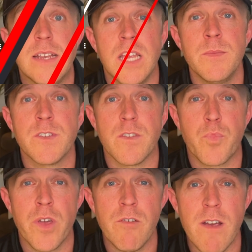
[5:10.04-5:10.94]
terms of the
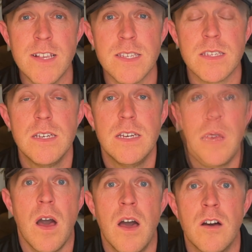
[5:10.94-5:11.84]
pre-race,
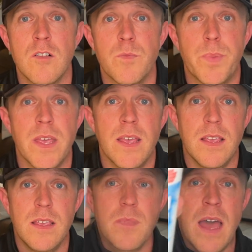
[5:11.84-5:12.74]
I'll
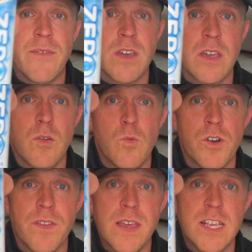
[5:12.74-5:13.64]
be having one
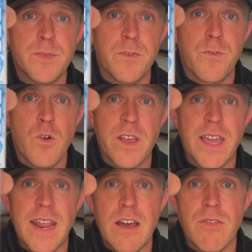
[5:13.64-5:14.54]
of these before I
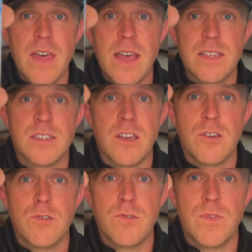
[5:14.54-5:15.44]
get out there. So
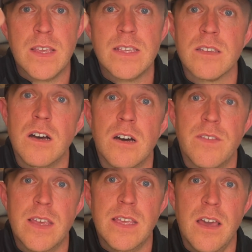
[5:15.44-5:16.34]
these are
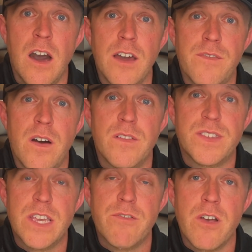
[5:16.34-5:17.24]
the High
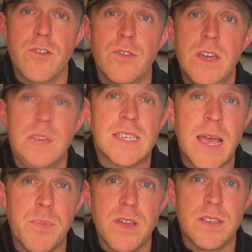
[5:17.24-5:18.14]
5-0
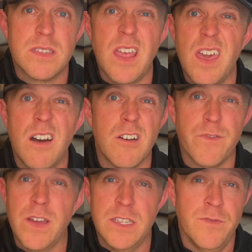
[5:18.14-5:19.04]
tablets. They are
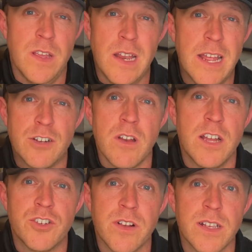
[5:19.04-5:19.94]
effectively
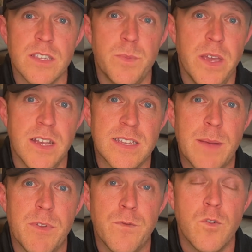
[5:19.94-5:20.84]
electrolyte drinks, but in a
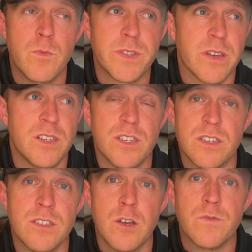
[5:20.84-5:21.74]
tablet form, so I can just
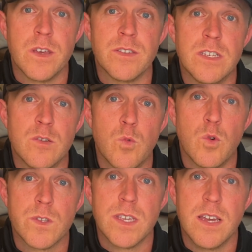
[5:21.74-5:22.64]
dissolve those into
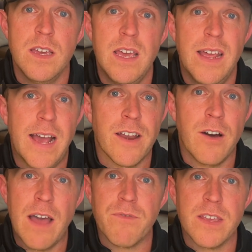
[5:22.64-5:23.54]
water. And I'll
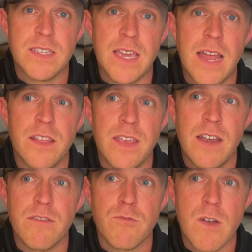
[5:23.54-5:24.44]
have these again at the
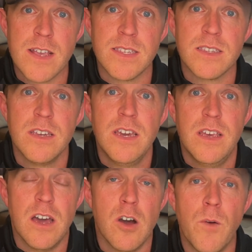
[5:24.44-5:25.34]
end of the race.
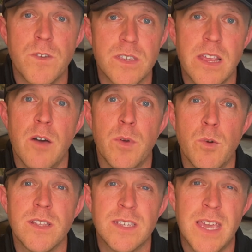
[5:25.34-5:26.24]
Obviously, I'll be
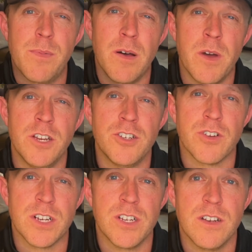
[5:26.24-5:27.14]
wanting to keep up my
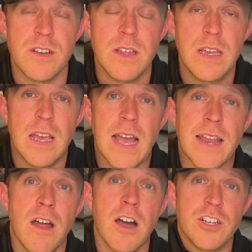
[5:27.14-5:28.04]
nutrition
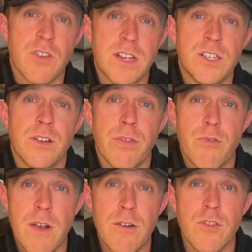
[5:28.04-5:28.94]
and hydration
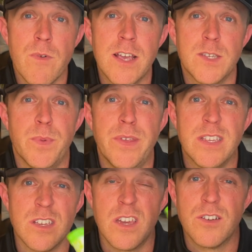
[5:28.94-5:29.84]
throughout the race, but
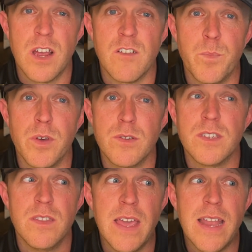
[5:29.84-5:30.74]
these are good kind of boosts
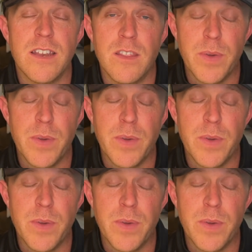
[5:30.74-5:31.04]
at the end and the